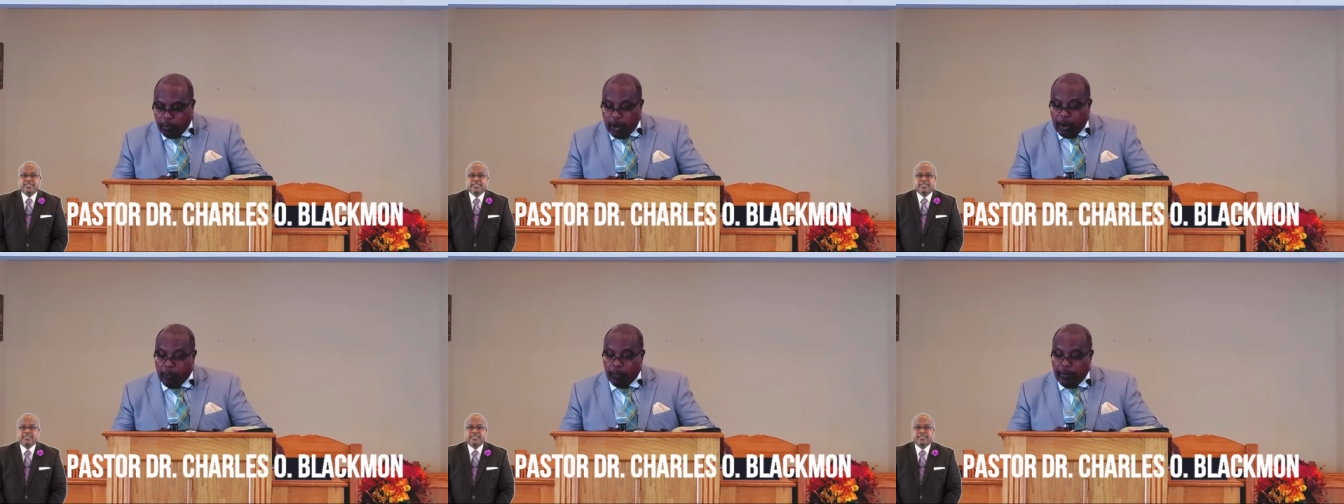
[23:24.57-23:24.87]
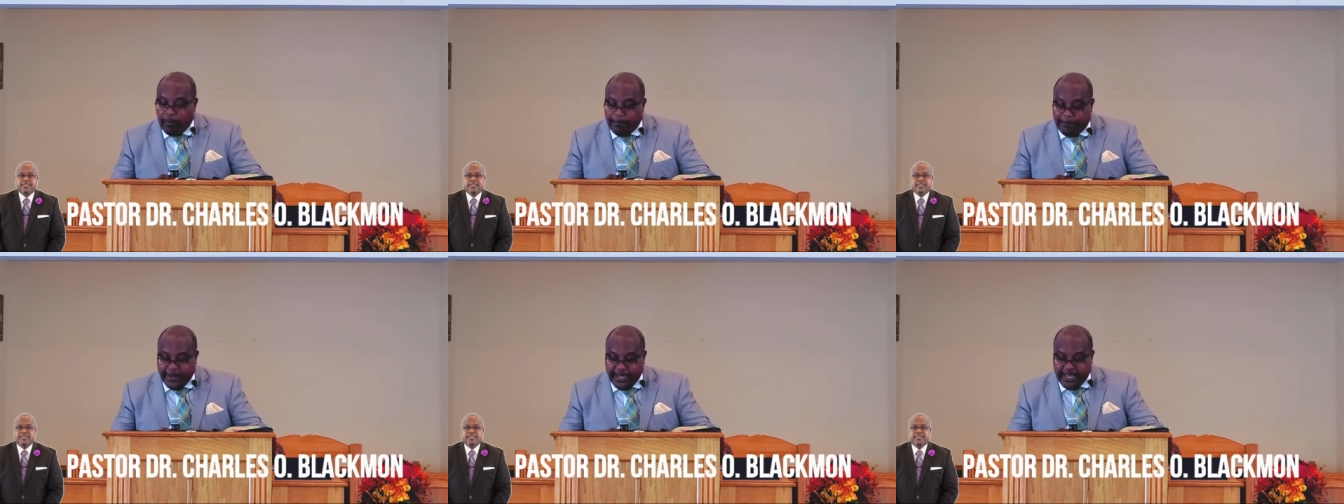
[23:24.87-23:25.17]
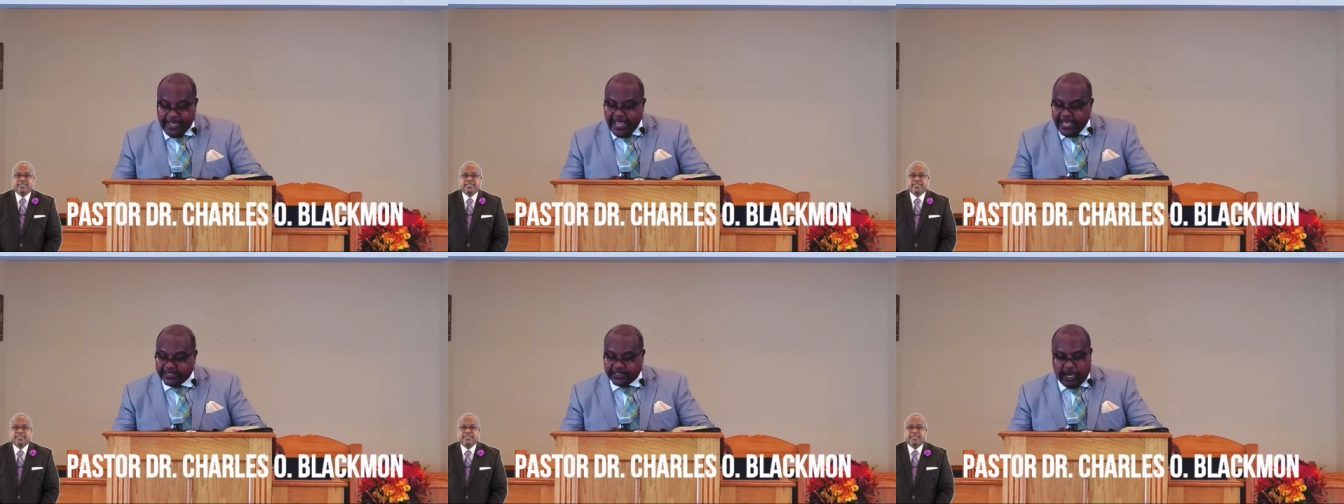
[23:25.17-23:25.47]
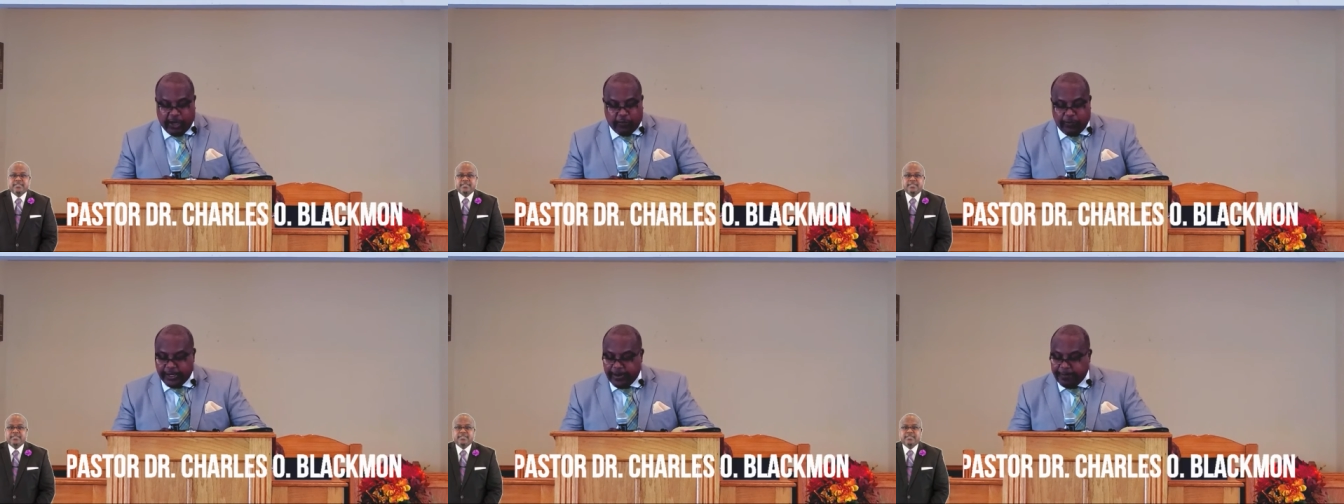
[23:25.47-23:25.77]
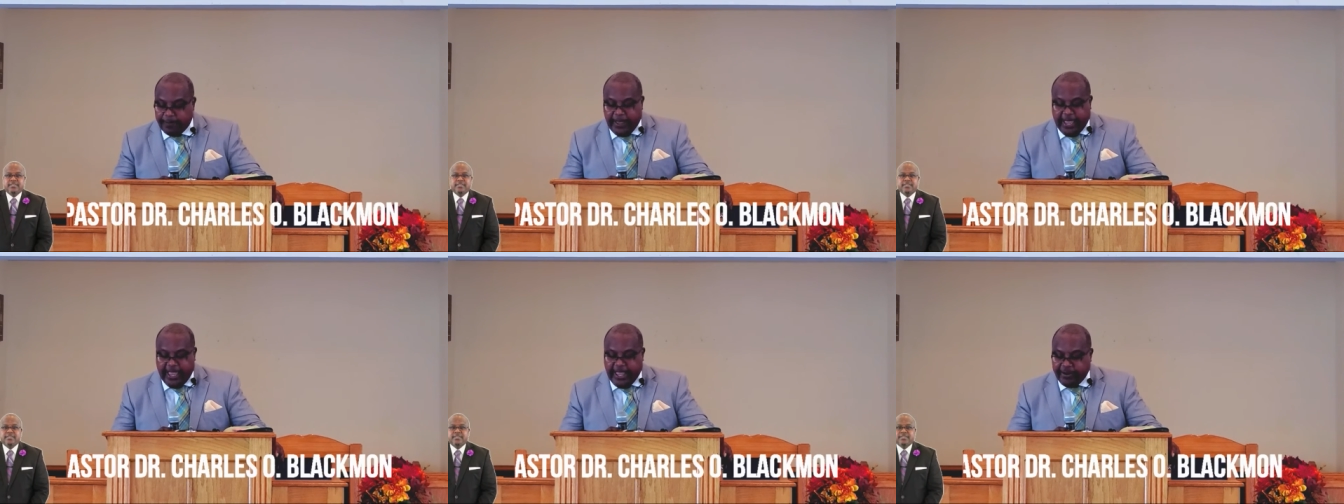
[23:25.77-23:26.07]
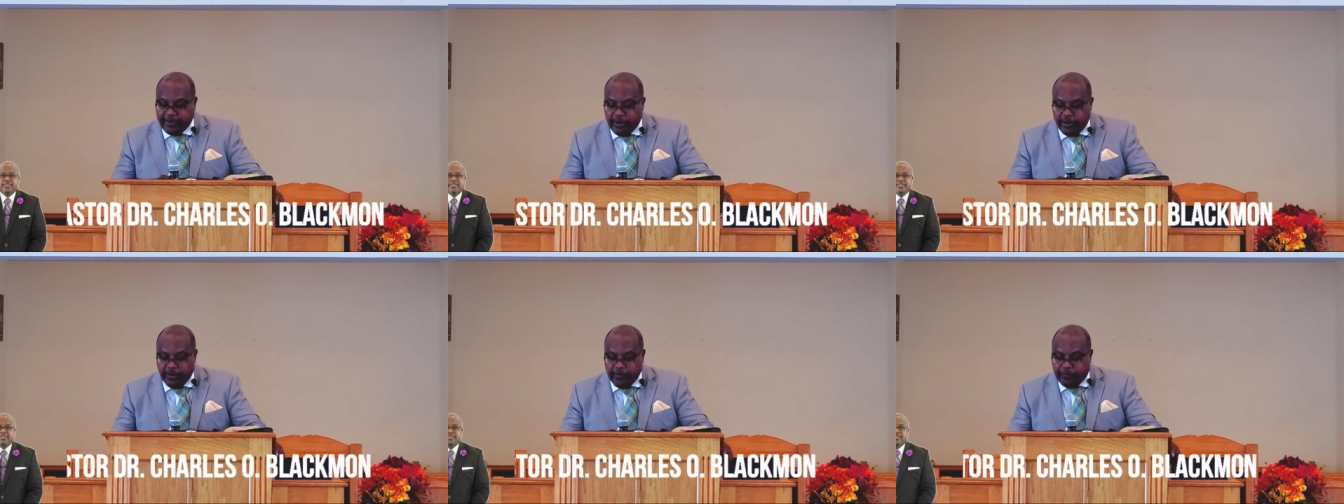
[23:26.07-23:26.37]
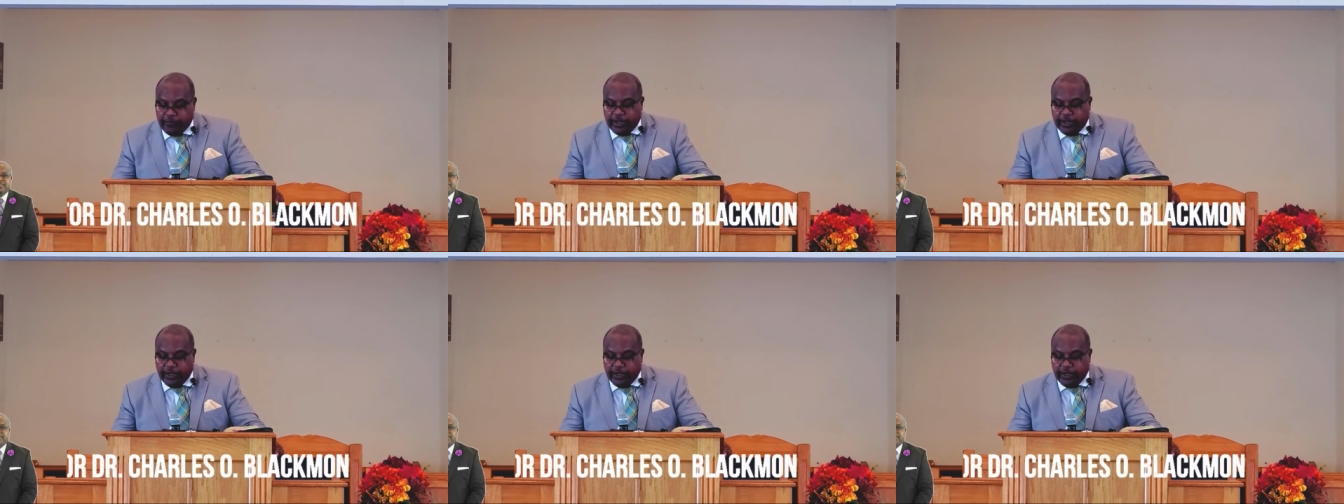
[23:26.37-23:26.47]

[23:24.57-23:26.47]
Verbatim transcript: what will be has already been,